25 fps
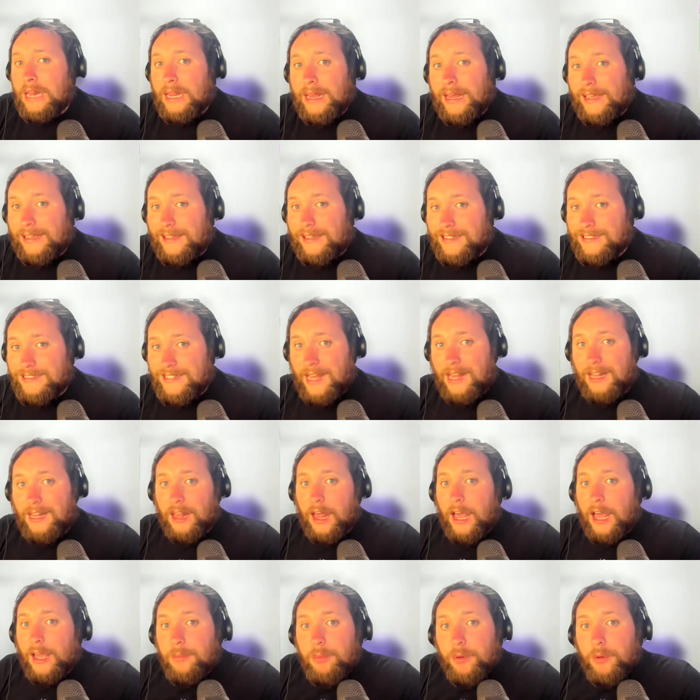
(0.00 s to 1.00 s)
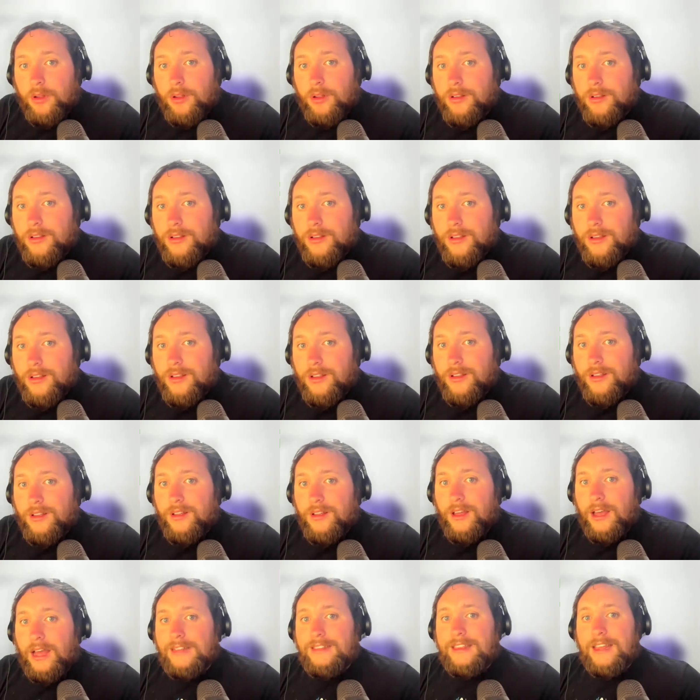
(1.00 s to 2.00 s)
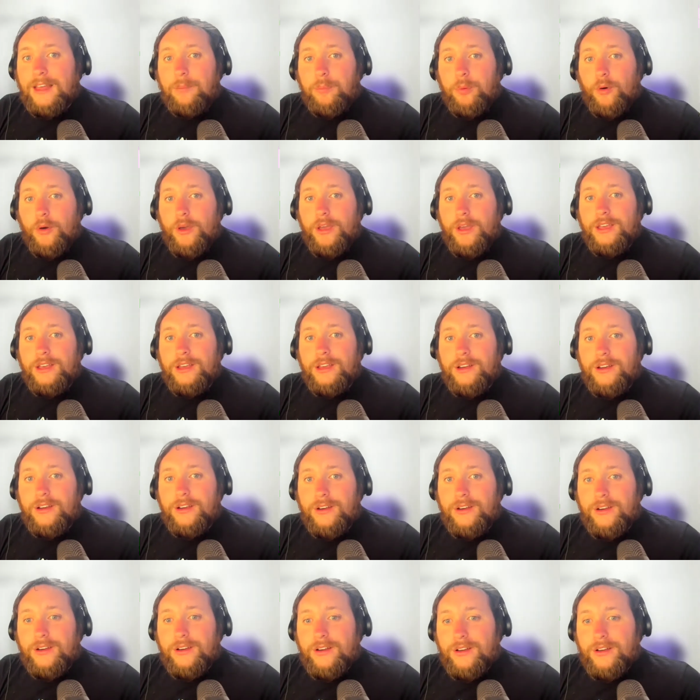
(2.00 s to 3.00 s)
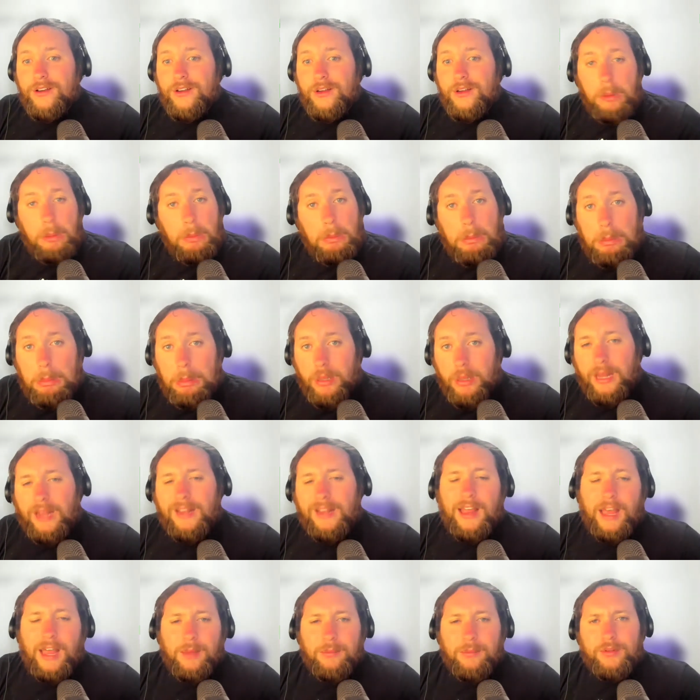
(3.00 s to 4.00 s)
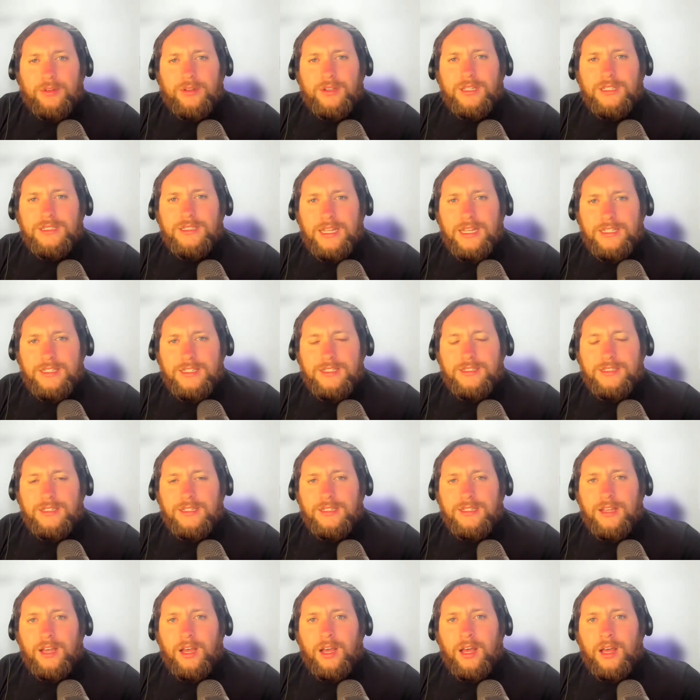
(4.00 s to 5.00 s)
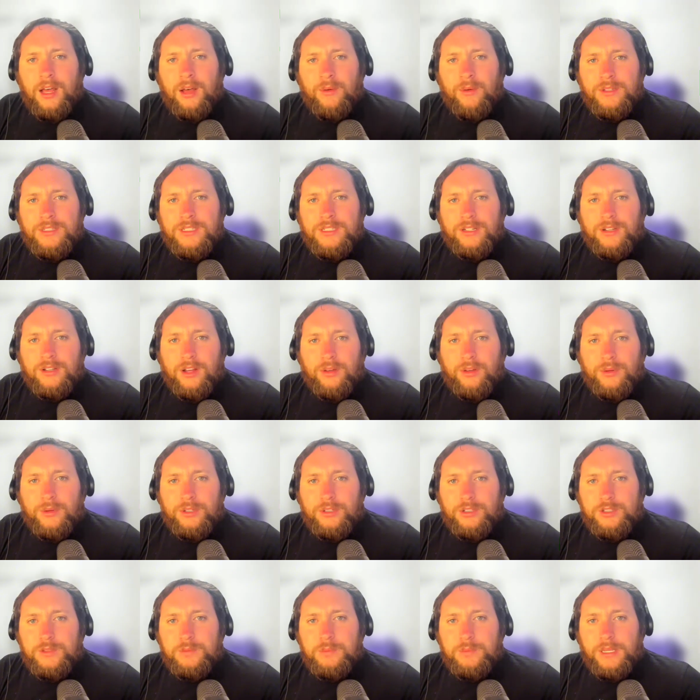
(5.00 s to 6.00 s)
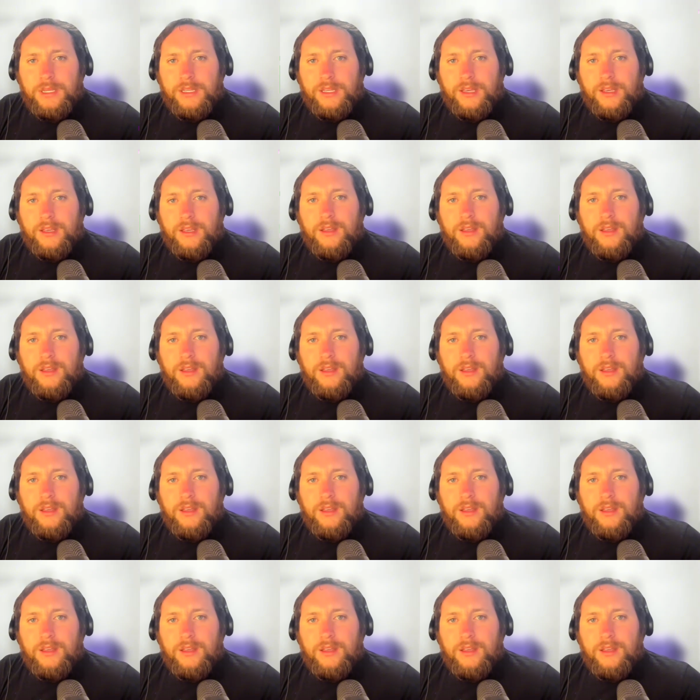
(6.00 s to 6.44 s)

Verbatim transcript: like is that yeah. libel at that I, point not libel, because that's uh, what's it called when you speak it?